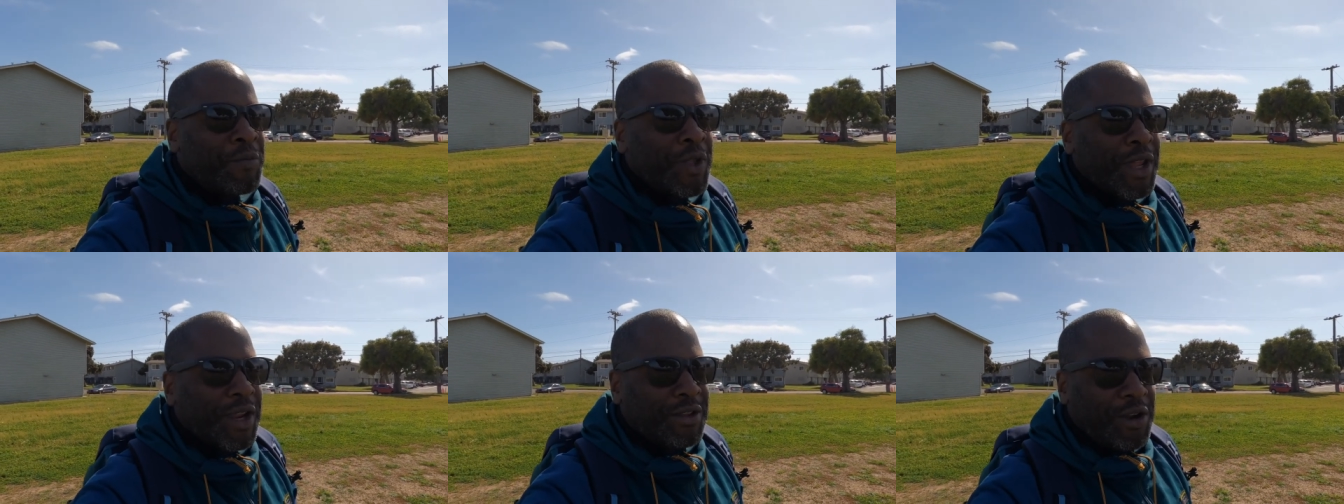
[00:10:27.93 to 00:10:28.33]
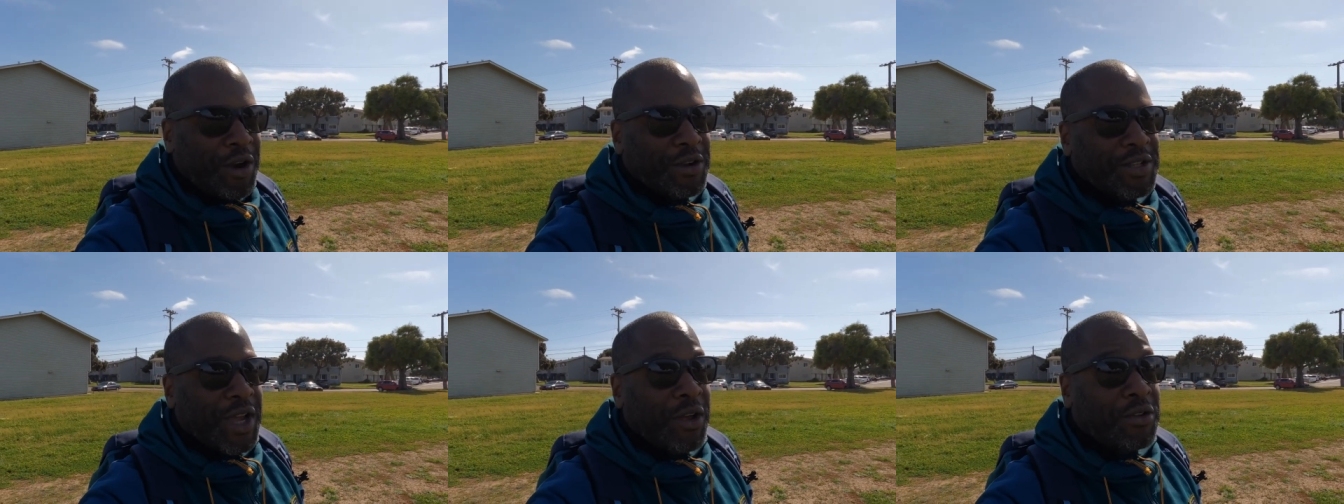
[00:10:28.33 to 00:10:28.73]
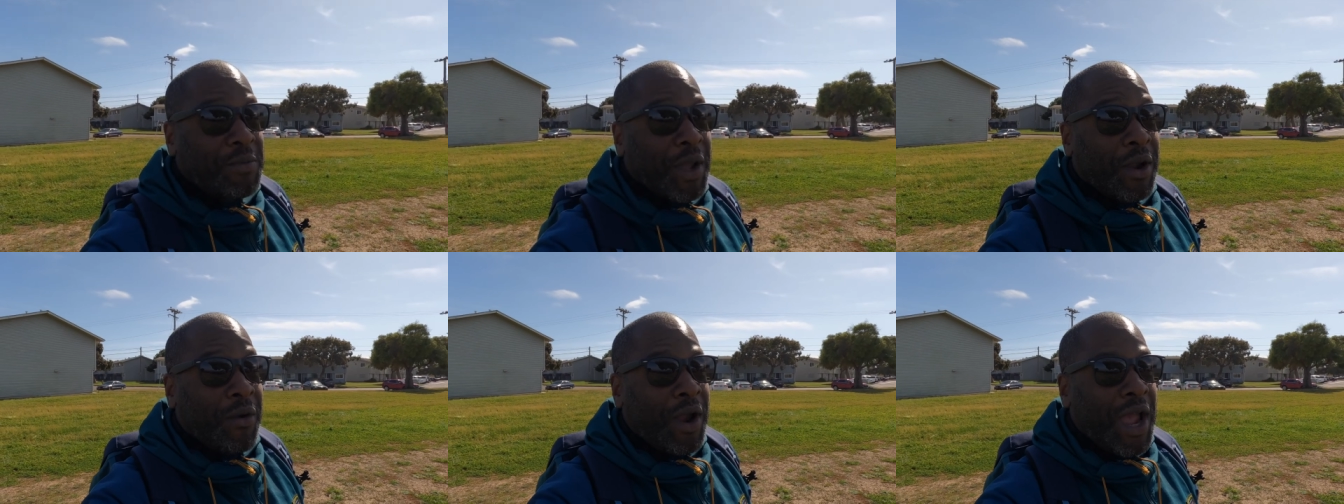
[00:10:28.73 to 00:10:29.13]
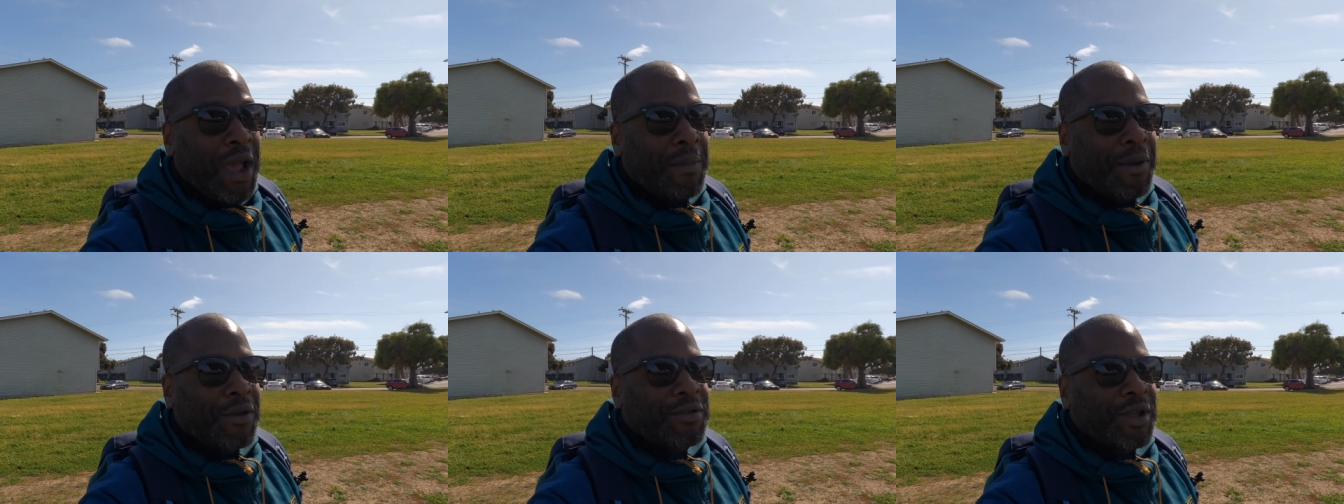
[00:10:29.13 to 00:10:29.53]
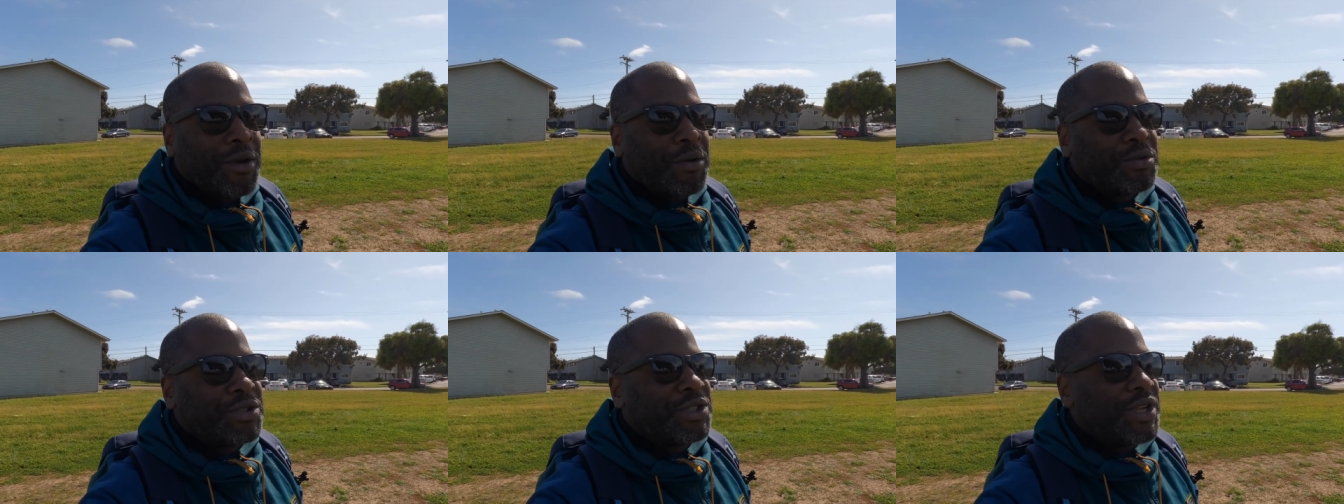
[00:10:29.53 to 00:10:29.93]
And it turns out it was my crab, and I was like,
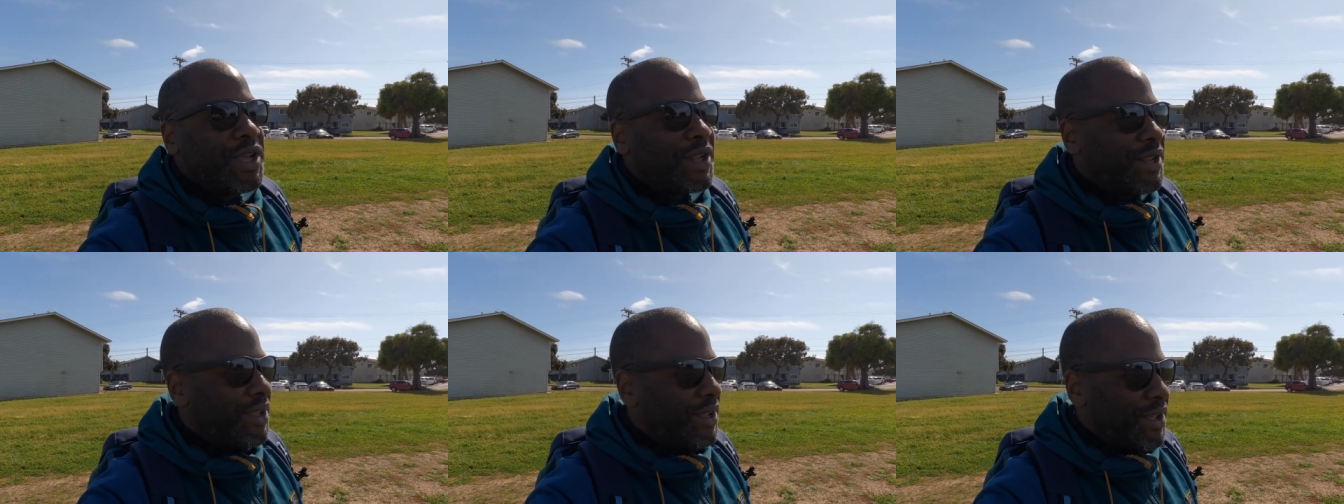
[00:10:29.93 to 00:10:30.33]
oh shit.